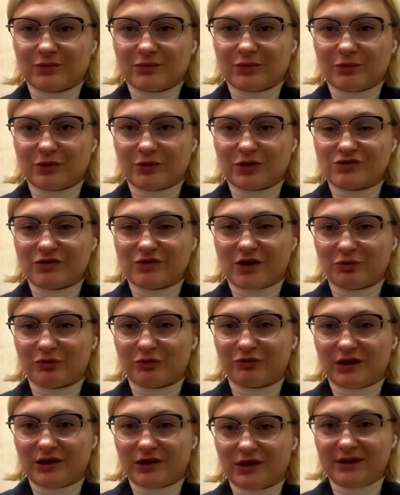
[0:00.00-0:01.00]
I
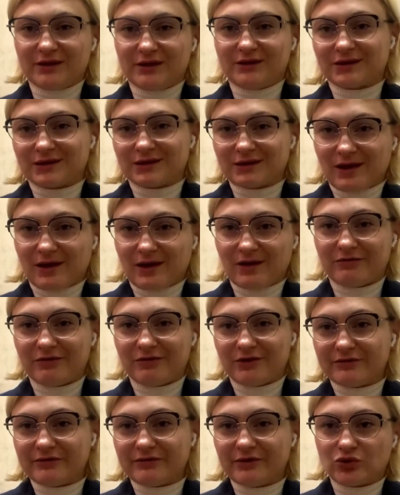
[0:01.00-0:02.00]
mean, they
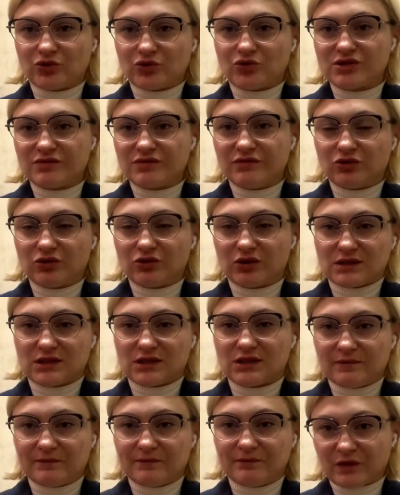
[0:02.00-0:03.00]
probably
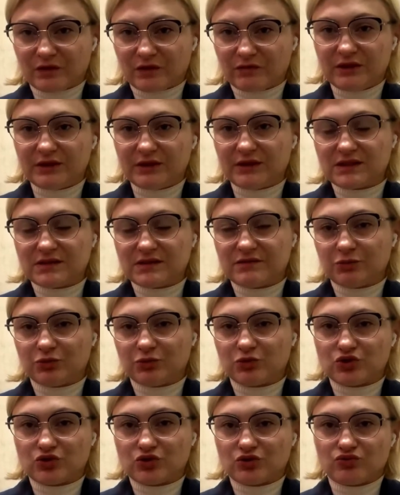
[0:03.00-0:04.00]
worry the
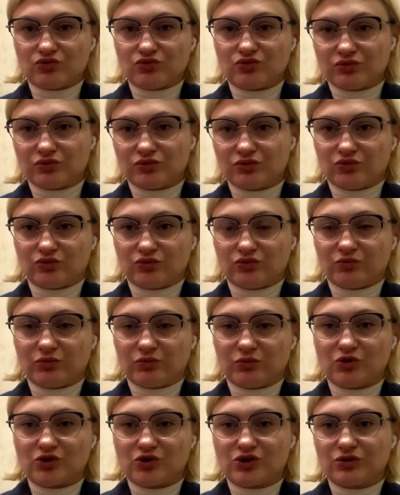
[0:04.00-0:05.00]
most because they are
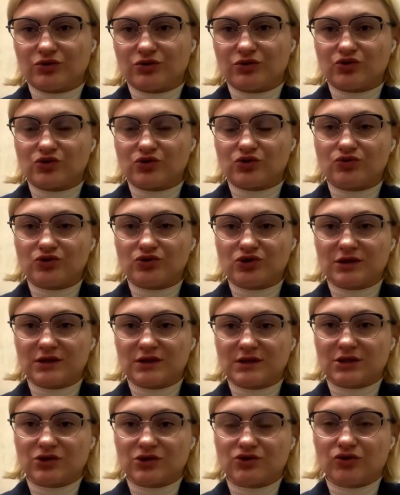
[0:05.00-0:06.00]
the leaders of the free
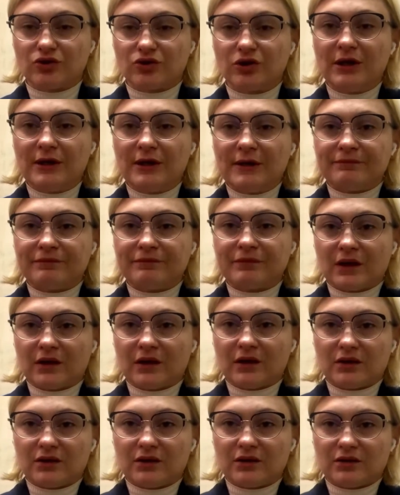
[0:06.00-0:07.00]
world, and the free
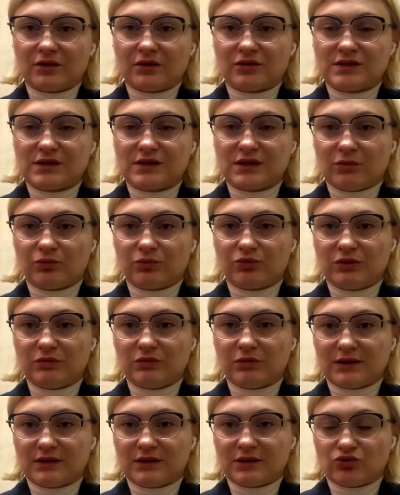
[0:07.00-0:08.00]
world might
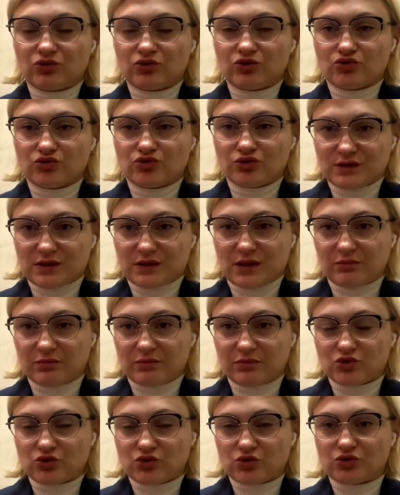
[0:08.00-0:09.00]
collapse if
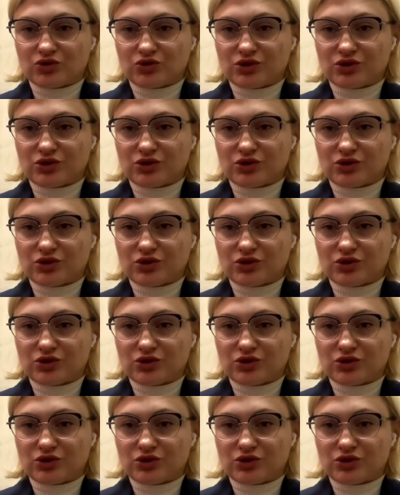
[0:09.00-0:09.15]
Russia